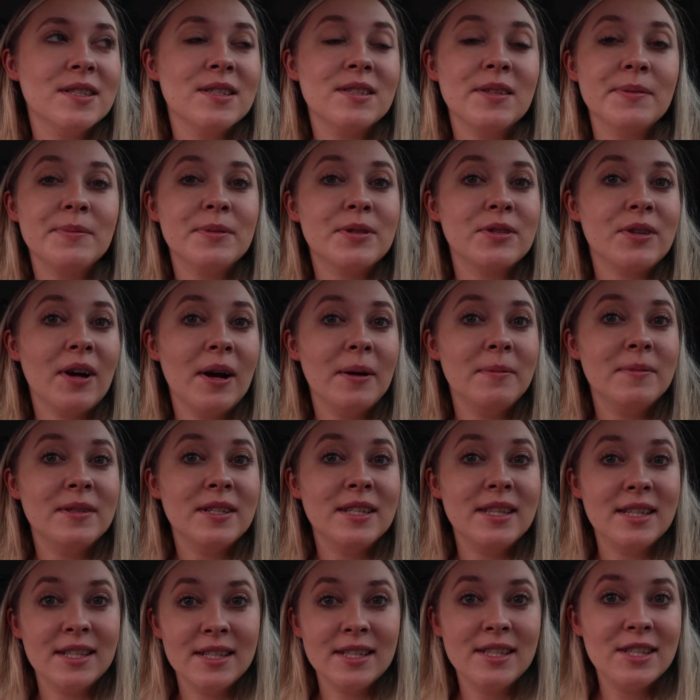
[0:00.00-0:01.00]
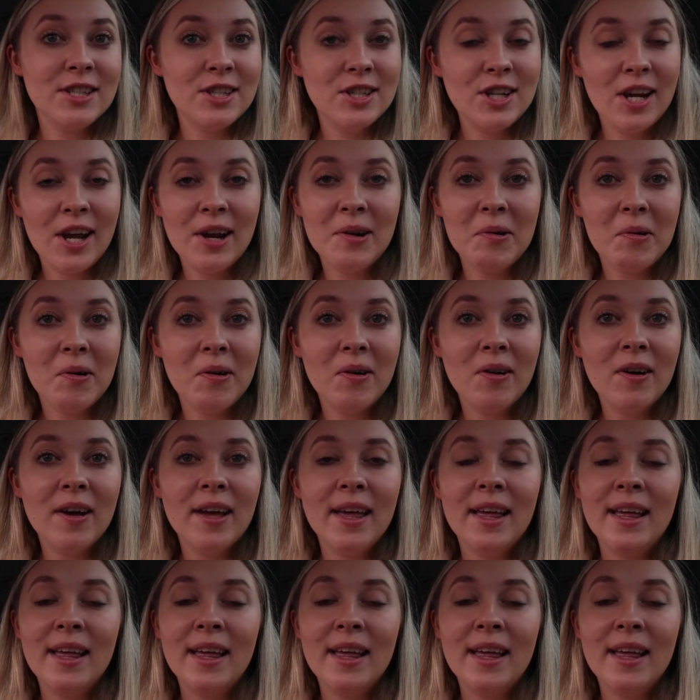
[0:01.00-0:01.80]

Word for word: subscribe to this channel,